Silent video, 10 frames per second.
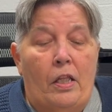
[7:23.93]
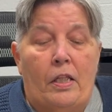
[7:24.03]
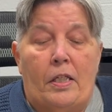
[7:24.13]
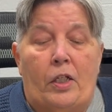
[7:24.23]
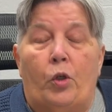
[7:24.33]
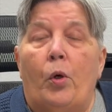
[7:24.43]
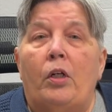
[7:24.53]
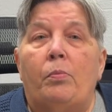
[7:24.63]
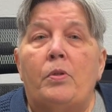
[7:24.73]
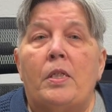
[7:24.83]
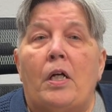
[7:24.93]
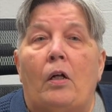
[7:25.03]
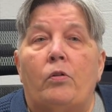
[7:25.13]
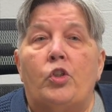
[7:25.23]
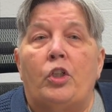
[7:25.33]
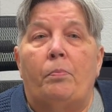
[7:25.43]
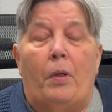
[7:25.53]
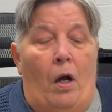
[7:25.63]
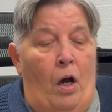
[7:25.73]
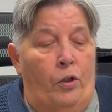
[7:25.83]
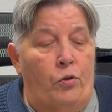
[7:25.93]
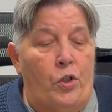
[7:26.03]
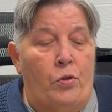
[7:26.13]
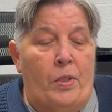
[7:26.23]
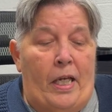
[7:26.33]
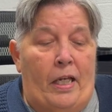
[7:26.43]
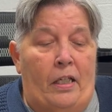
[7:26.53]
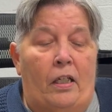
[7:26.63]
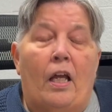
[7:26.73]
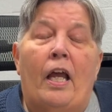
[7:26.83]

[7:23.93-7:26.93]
this incredible scholarship, honor Suzanne,